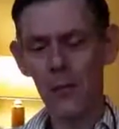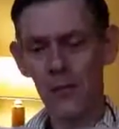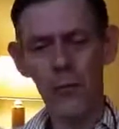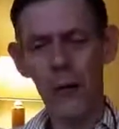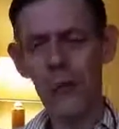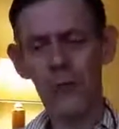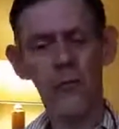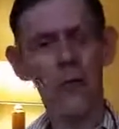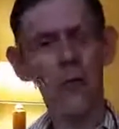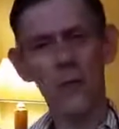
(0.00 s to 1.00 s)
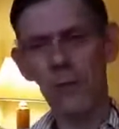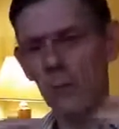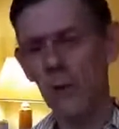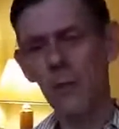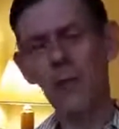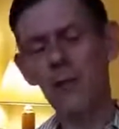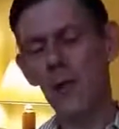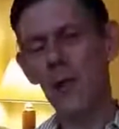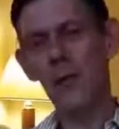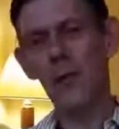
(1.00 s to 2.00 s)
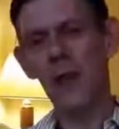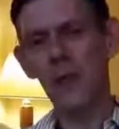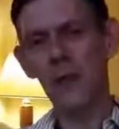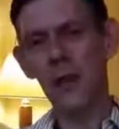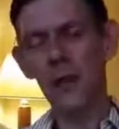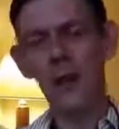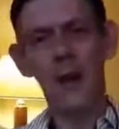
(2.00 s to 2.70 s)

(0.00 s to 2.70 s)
friends on Facebook, people that's followed the ministry,